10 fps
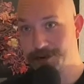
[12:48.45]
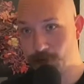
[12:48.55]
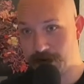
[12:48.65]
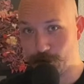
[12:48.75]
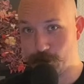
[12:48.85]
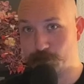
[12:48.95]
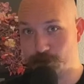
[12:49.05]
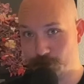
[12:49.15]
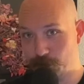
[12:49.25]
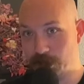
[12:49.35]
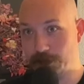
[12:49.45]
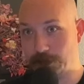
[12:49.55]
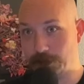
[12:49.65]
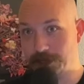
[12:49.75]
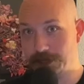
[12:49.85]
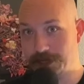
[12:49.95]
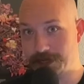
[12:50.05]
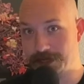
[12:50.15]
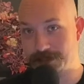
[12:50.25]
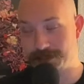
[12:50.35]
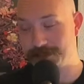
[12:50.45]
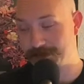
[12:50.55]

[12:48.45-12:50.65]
where the blue pill is